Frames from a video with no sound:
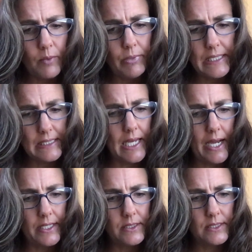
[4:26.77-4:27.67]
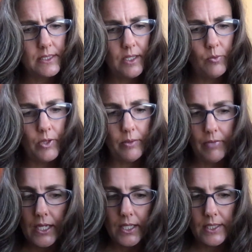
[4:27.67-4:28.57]
Besides, it wouldn't
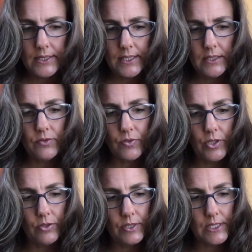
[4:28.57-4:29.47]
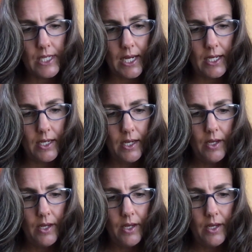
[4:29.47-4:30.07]
make any sense for you to stay.